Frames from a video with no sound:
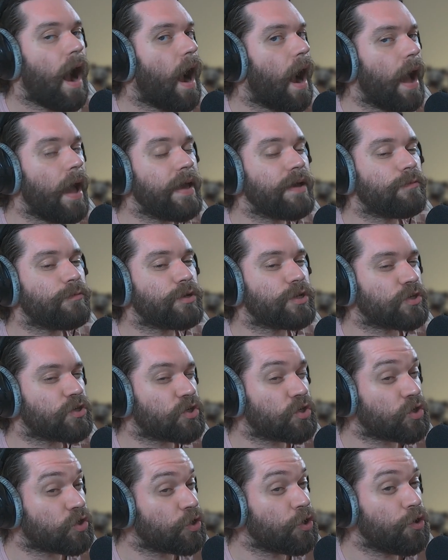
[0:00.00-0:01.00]
I would
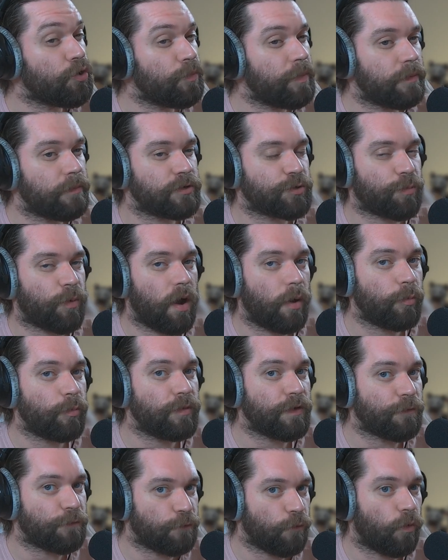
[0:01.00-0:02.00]
assume it was
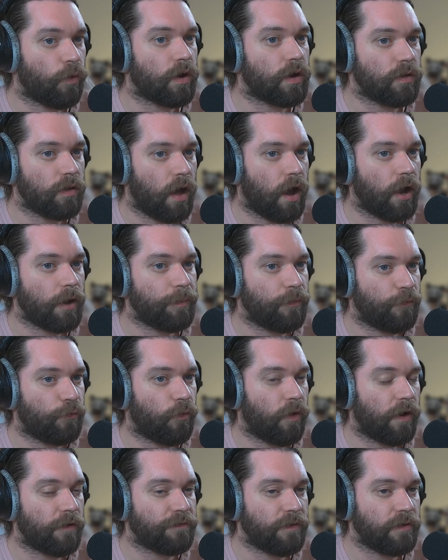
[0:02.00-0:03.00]
probably 4 o'clock
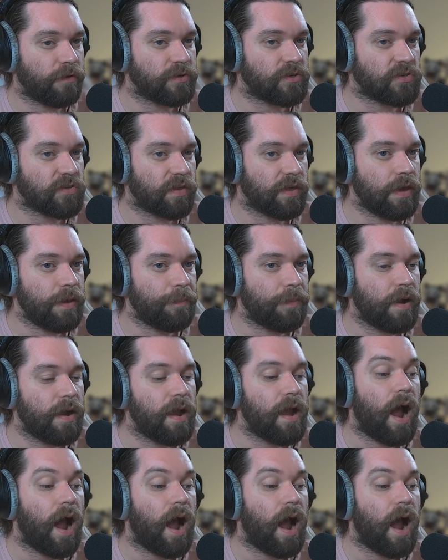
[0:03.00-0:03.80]
before I fell asleep.